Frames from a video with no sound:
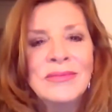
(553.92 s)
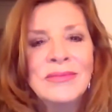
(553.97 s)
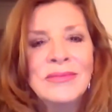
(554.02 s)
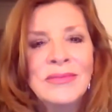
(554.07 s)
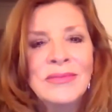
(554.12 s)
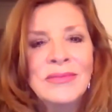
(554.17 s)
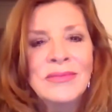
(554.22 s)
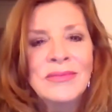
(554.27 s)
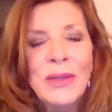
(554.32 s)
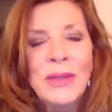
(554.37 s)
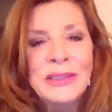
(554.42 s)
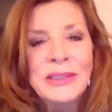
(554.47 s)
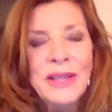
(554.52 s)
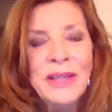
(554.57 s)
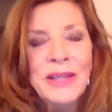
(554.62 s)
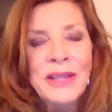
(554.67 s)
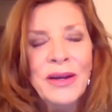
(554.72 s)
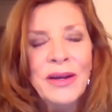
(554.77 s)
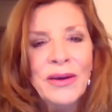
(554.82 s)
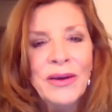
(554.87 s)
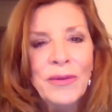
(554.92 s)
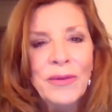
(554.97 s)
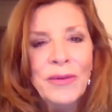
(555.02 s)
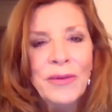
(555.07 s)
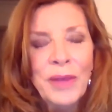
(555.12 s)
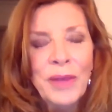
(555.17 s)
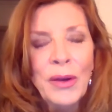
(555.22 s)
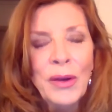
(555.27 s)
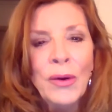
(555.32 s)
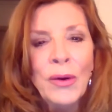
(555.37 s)
Was there a
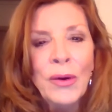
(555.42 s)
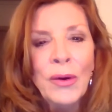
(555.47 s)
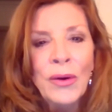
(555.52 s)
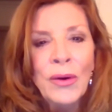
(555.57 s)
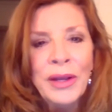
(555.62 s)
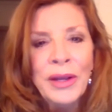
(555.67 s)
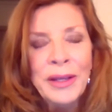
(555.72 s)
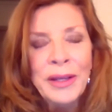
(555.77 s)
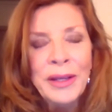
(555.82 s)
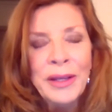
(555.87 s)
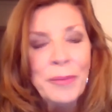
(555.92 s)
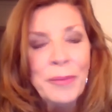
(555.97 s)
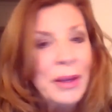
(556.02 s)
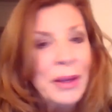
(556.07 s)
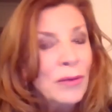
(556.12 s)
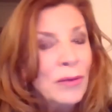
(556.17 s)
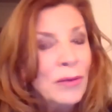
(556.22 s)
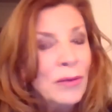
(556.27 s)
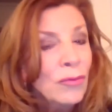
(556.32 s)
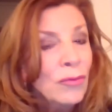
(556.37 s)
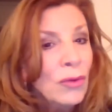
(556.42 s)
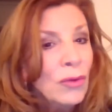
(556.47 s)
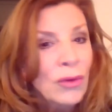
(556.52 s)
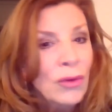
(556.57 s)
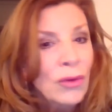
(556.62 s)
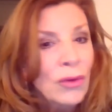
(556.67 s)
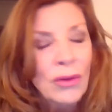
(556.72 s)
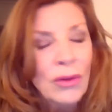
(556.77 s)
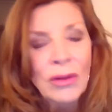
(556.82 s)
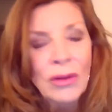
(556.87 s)
recurring,
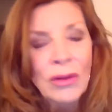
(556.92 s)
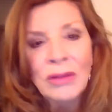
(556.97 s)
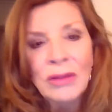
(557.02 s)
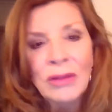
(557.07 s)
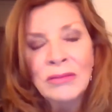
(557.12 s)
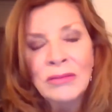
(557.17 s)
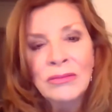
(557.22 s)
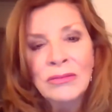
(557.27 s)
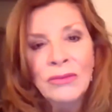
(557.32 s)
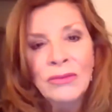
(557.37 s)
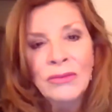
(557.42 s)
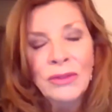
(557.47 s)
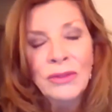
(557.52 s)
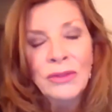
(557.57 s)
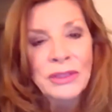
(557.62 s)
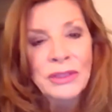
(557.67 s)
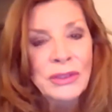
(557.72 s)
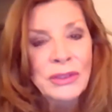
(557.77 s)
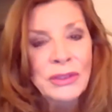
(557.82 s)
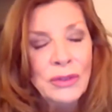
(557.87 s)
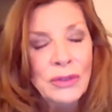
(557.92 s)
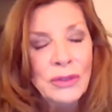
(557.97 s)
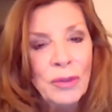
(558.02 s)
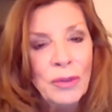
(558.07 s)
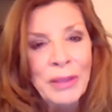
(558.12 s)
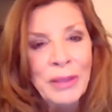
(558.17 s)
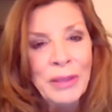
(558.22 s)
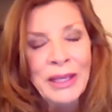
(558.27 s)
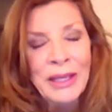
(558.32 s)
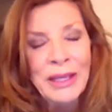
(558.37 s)
painful, or
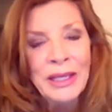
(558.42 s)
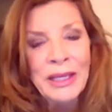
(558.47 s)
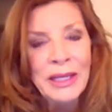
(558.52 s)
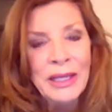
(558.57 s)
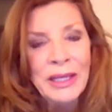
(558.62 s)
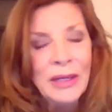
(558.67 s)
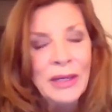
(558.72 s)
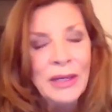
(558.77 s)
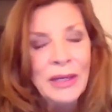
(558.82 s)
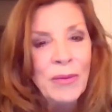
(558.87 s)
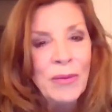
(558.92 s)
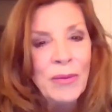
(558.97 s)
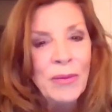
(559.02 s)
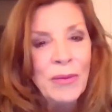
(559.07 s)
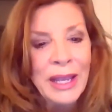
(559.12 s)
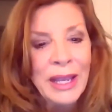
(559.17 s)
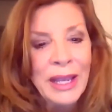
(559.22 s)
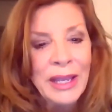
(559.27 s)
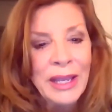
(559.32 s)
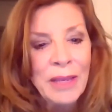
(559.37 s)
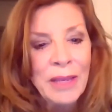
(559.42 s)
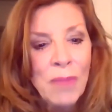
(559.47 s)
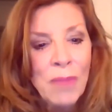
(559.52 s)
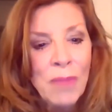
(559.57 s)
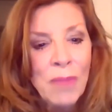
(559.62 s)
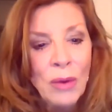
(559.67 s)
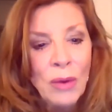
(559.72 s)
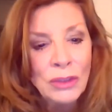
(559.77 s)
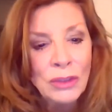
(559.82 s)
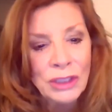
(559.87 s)
disturbing in any way
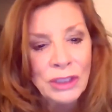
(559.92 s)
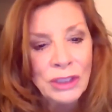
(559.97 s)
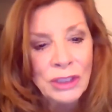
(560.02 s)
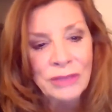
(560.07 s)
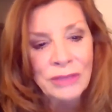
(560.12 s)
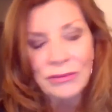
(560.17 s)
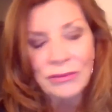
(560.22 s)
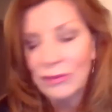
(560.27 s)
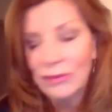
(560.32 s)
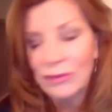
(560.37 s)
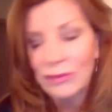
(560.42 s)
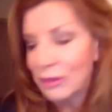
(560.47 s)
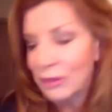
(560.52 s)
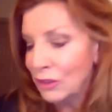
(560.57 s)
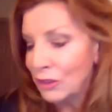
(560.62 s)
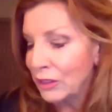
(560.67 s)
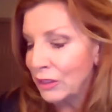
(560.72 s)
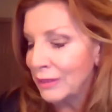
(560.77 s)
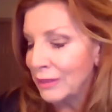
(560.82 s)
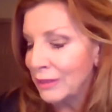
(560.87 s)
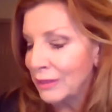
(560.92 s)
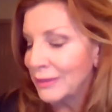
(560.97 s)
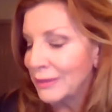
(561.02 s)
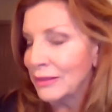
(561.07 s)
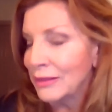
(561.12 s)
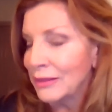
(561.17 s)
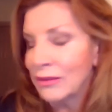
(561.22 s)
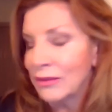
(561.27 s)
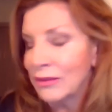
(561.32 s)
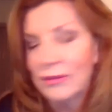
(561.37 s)
emotion, such
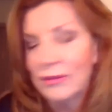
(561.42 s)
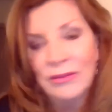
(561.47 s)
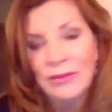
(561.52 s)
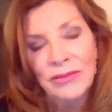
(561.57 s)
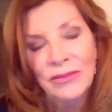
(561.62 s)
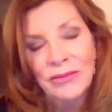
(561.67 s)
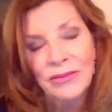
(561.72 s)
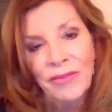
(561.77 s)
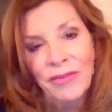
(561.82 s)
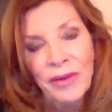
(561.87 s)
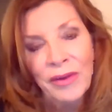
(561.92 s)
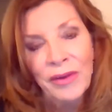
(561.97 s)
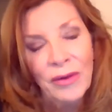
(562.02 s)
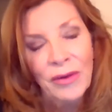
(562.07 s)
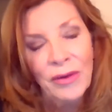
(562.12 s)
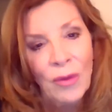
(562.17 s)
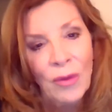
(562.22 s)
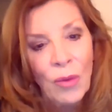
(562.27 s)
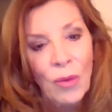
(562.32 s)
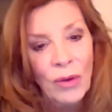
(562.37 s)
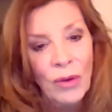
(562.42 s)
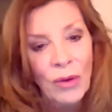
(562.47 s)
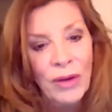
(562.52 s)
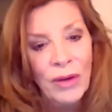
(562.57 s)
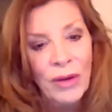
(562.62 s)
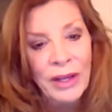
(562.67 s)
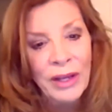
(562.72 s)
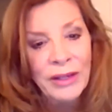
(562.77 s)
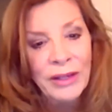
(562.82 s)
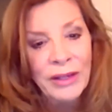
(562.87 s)
as fear or
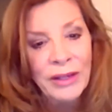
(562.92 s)
worry,